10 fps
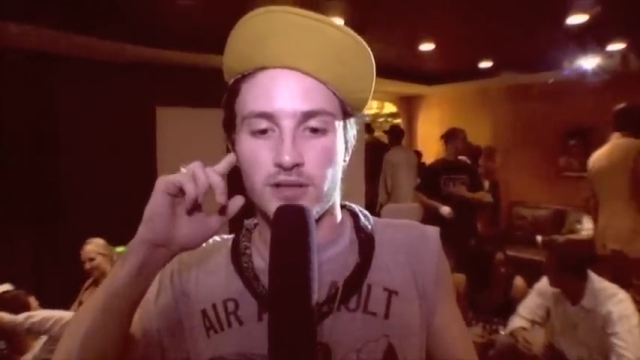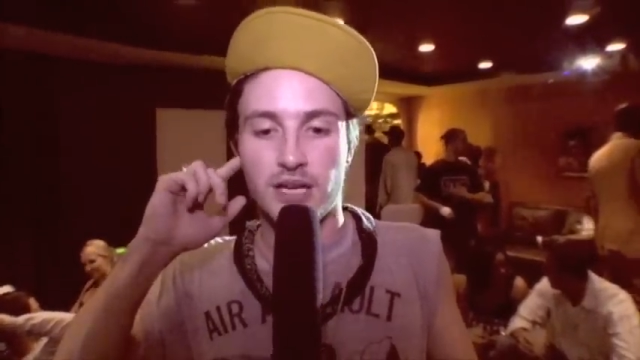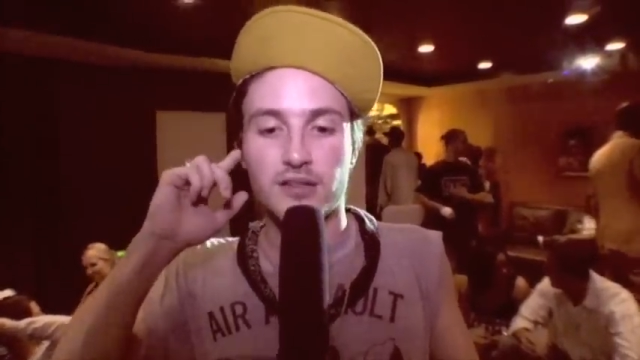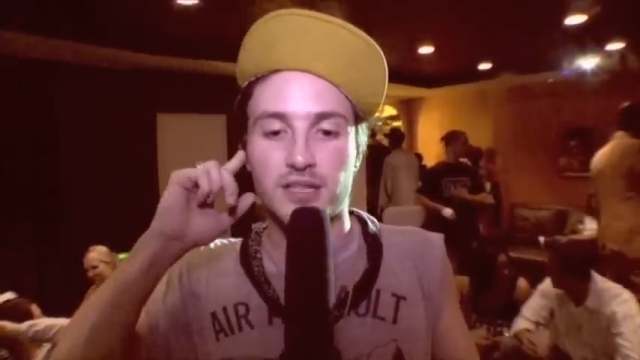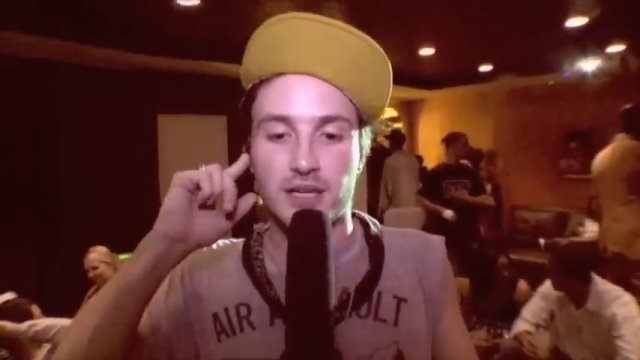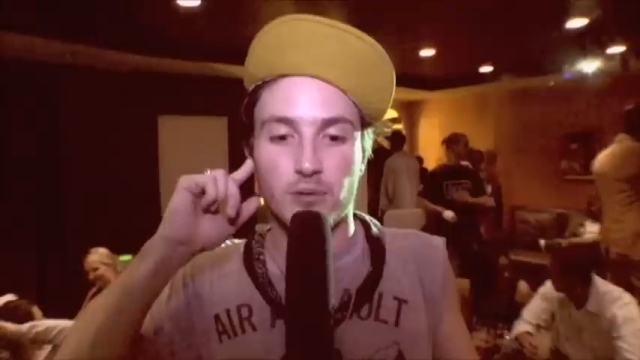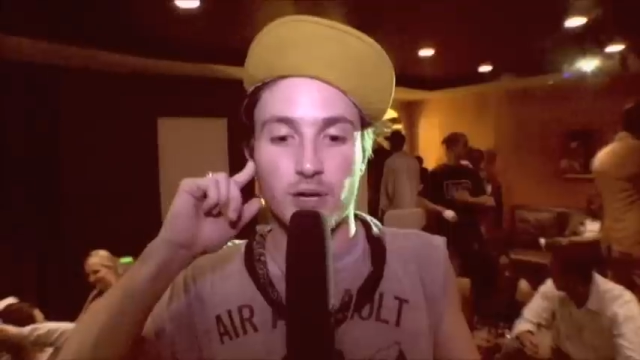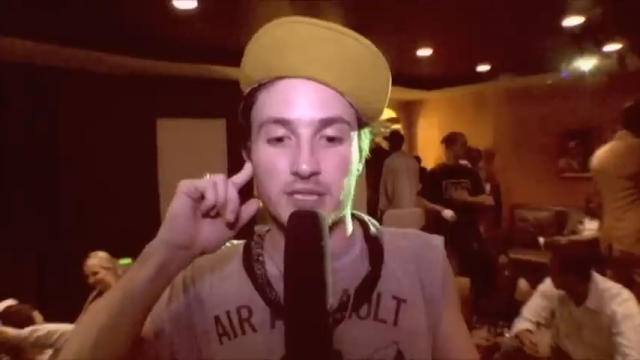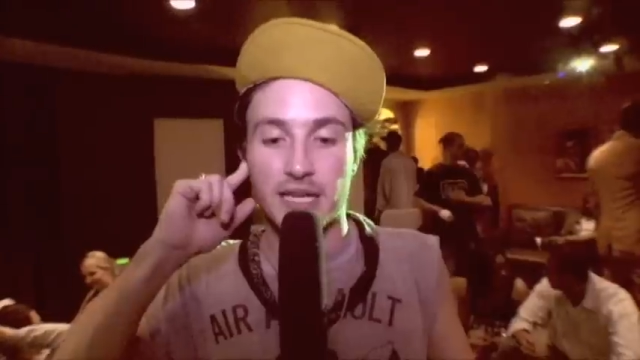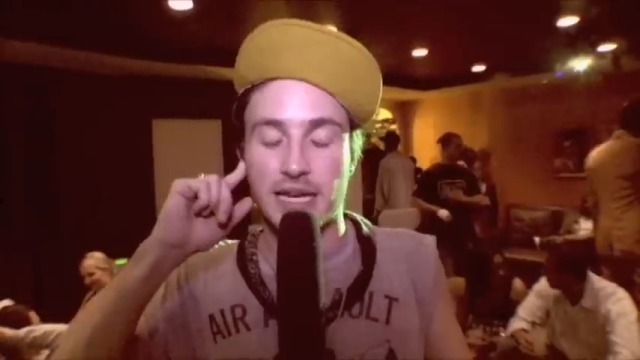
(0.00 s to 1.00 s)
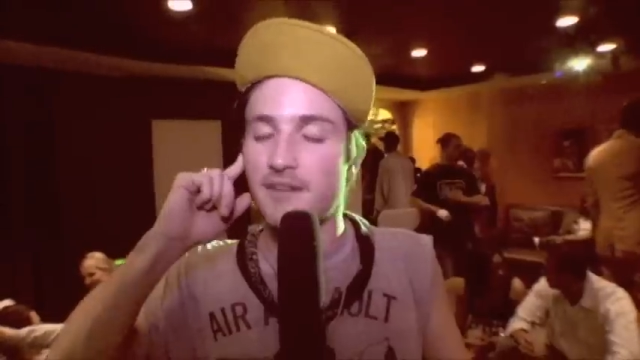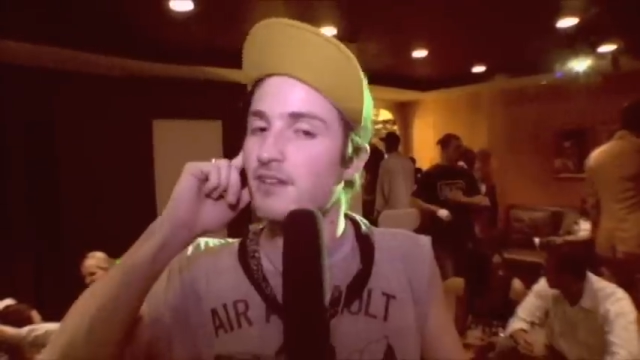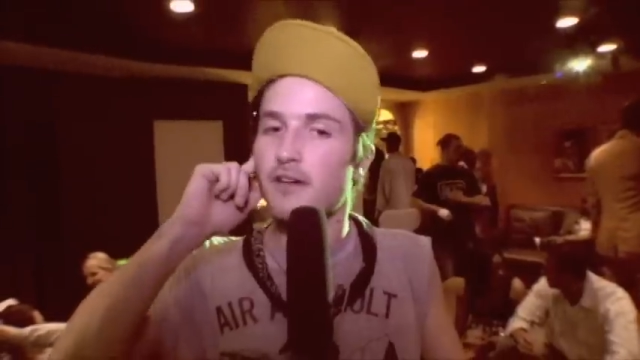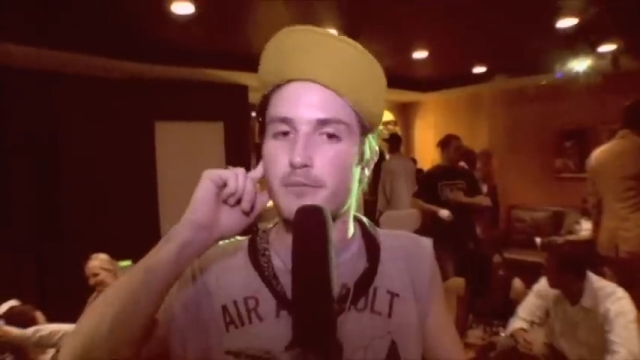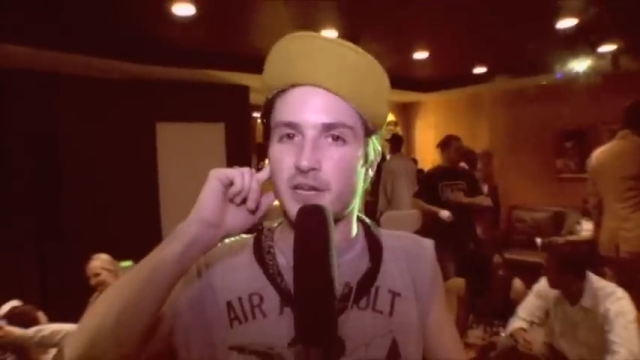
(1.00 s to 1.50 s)
The other thing was like I've
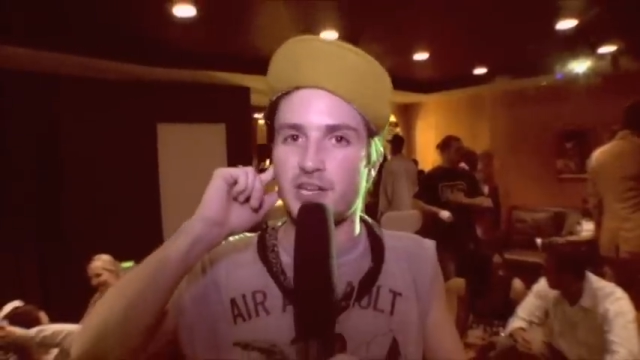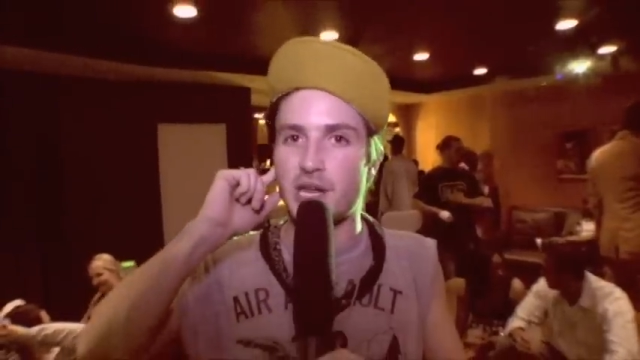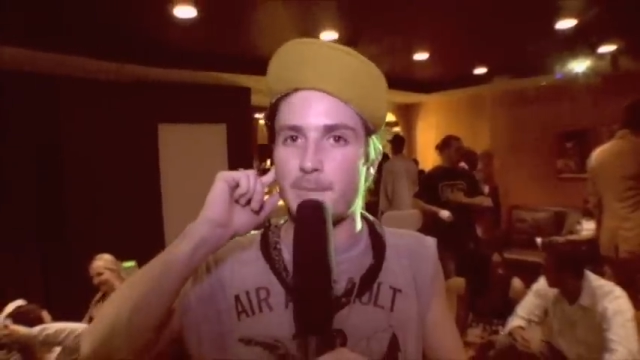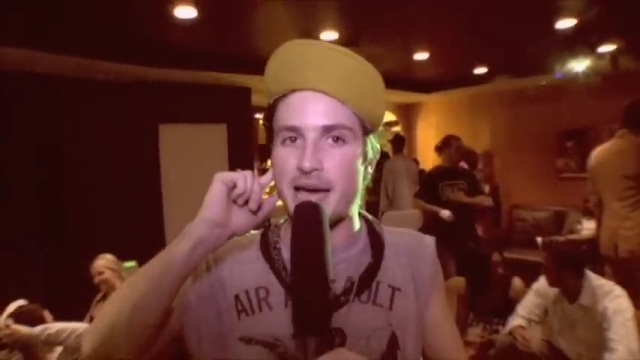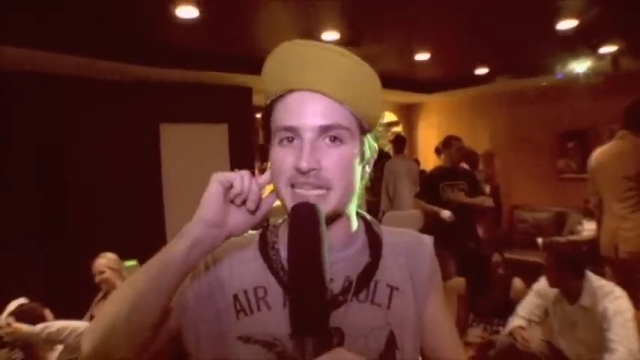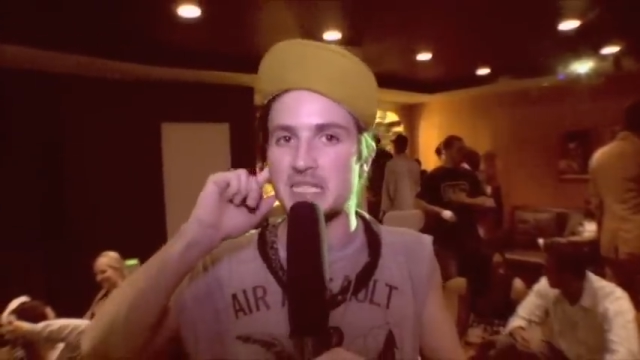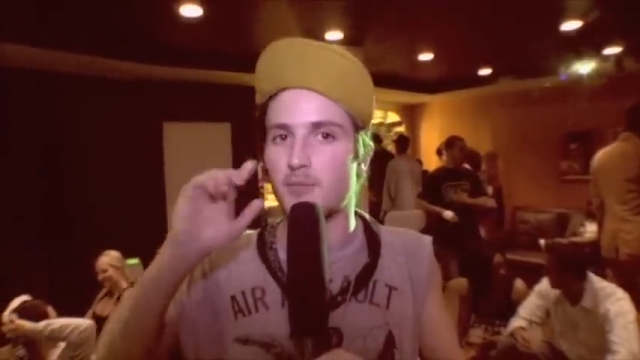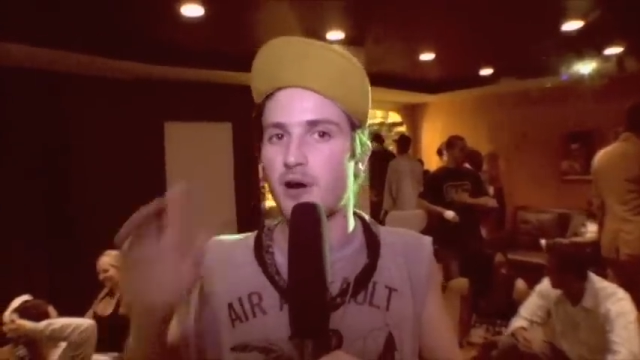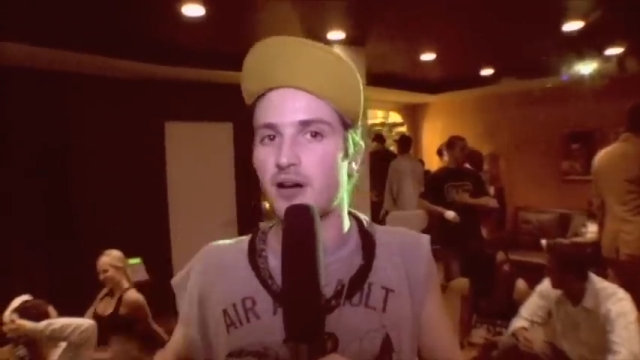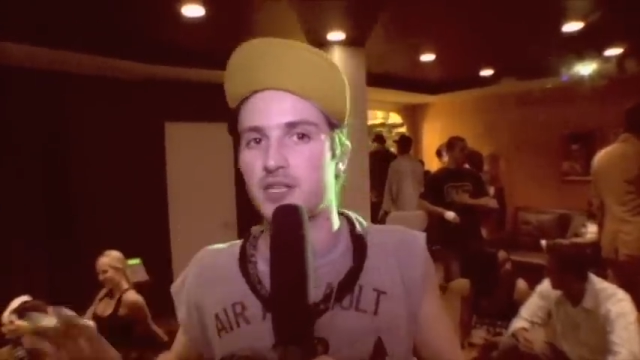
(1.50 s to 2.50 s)
never been good at basketball.